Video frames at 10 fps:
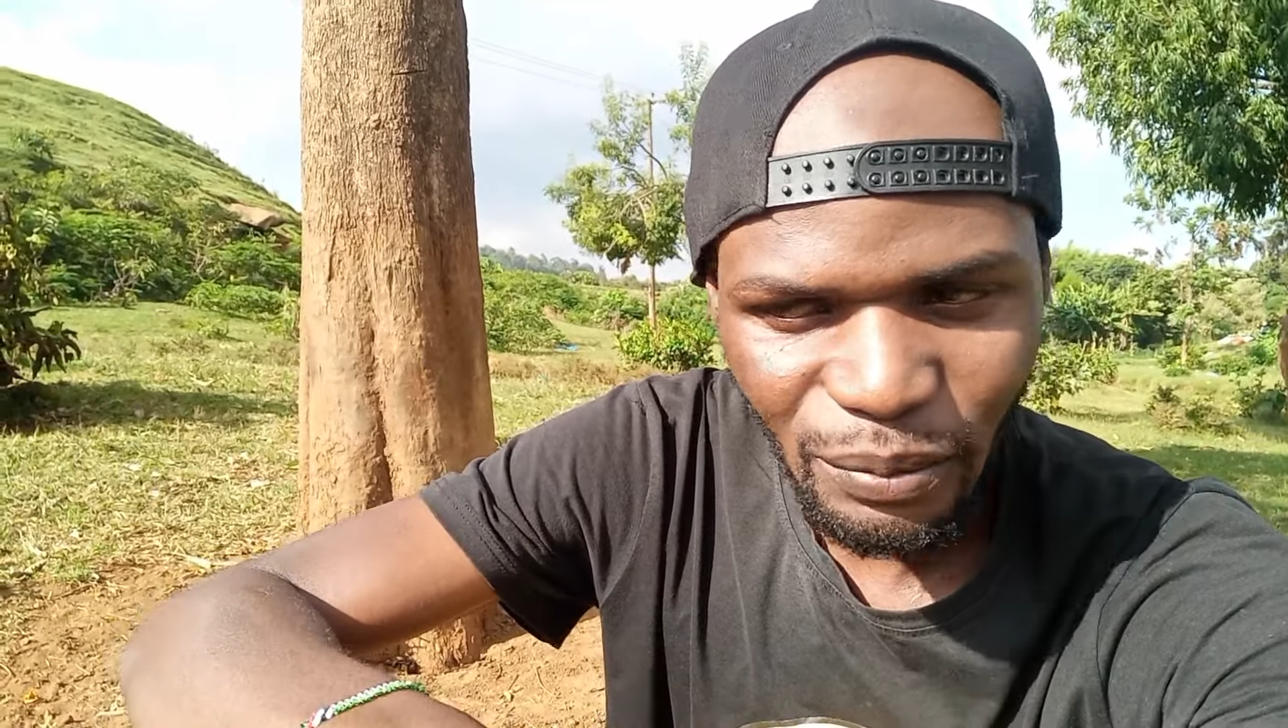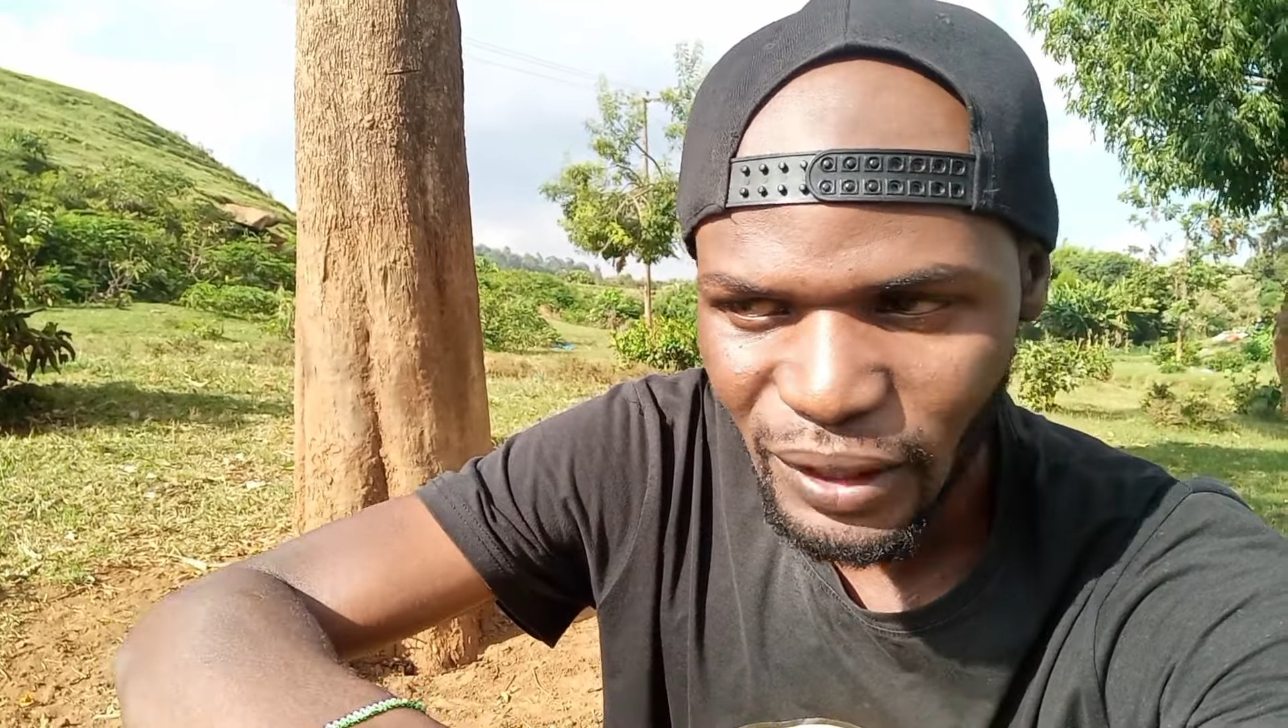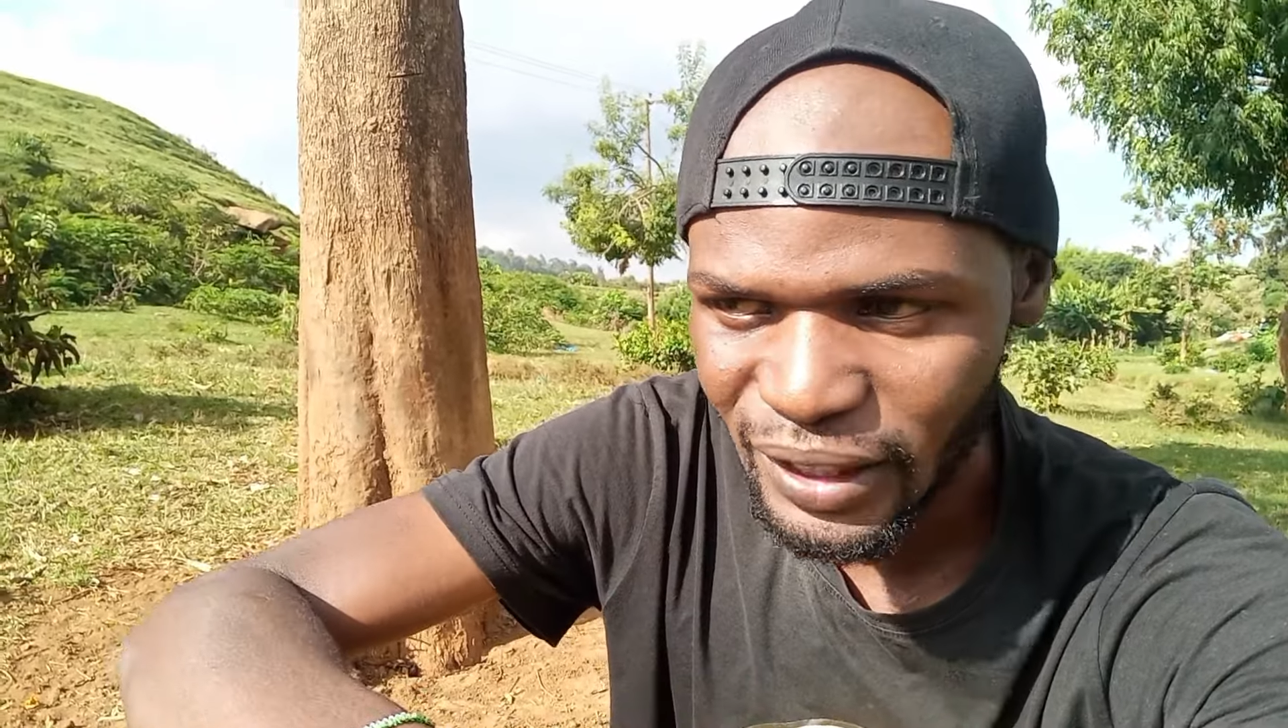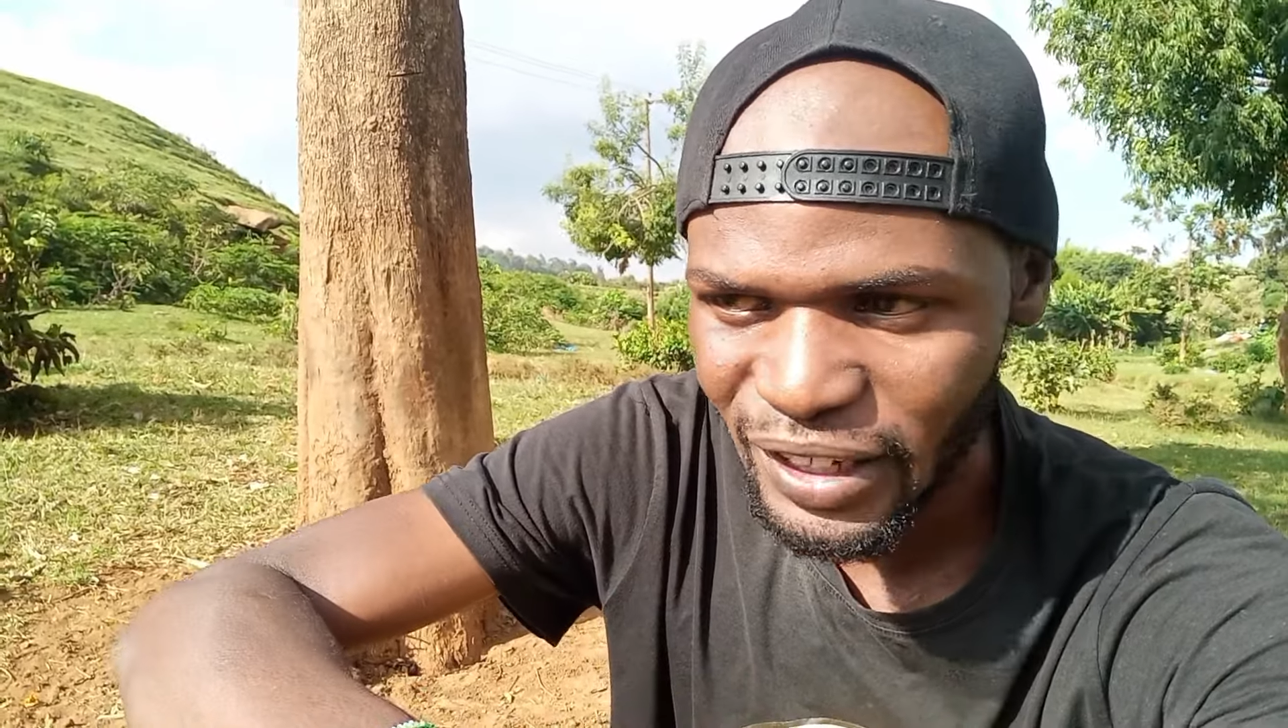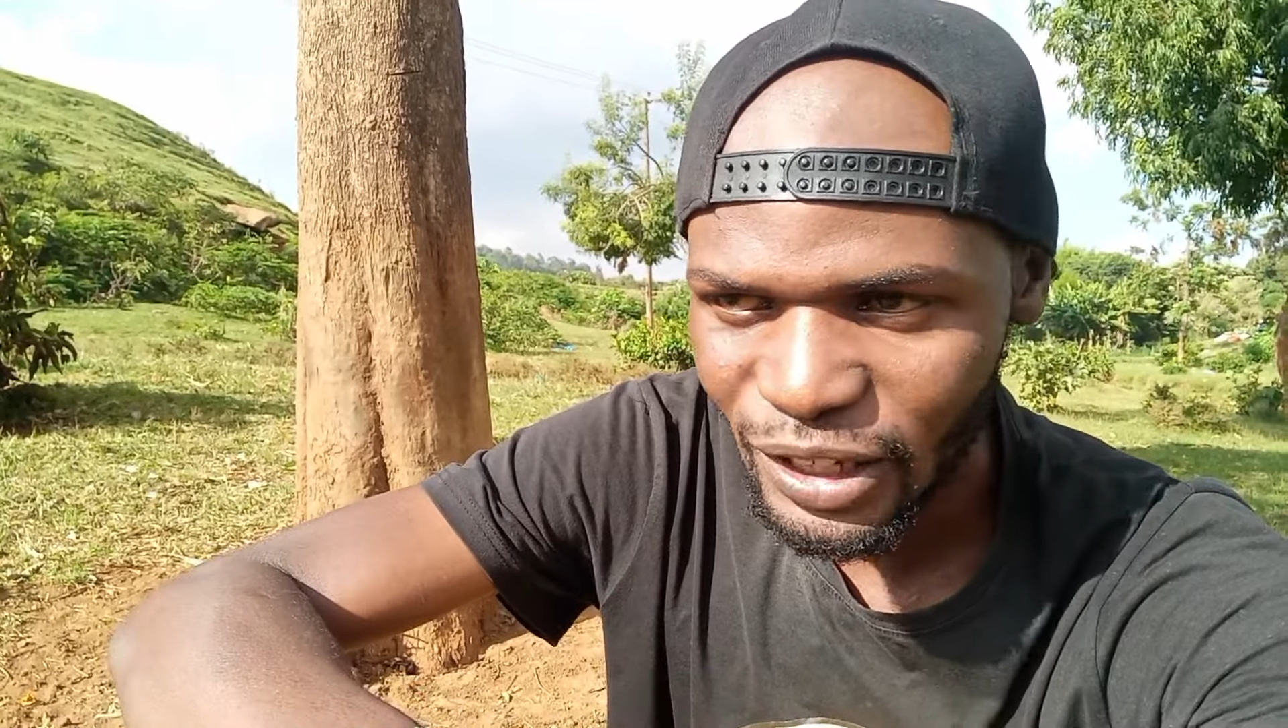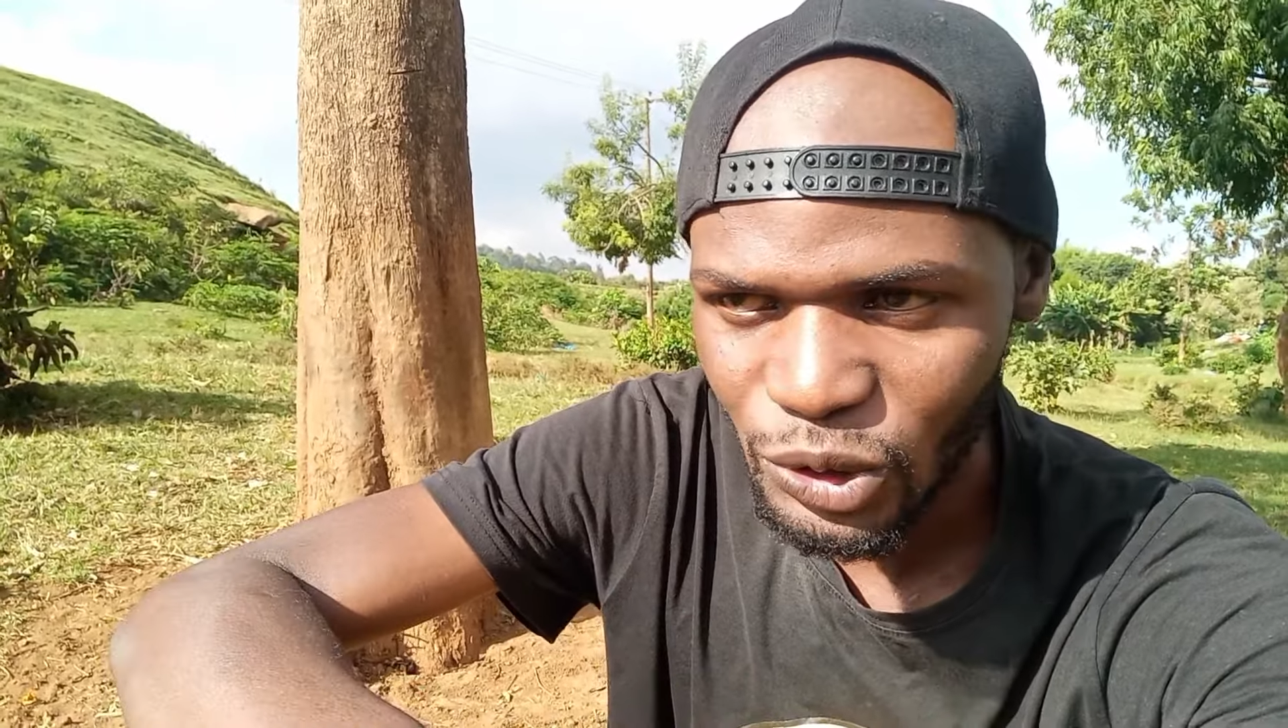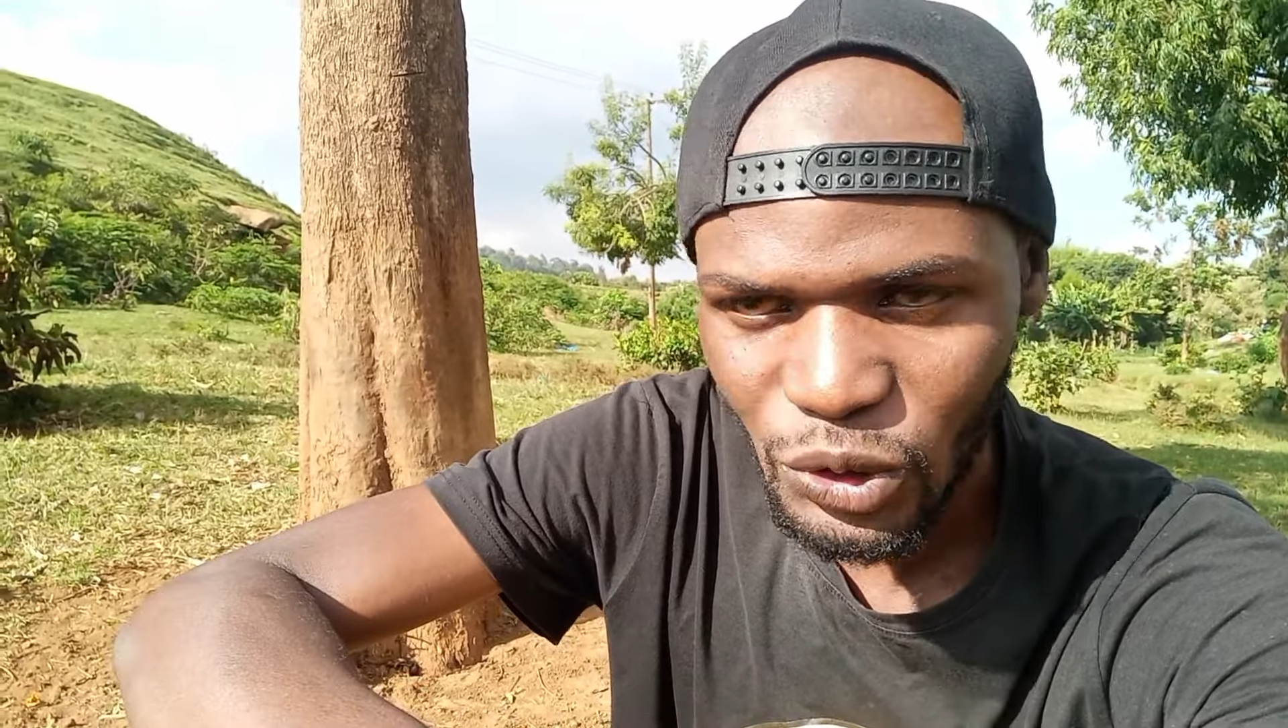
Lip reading: making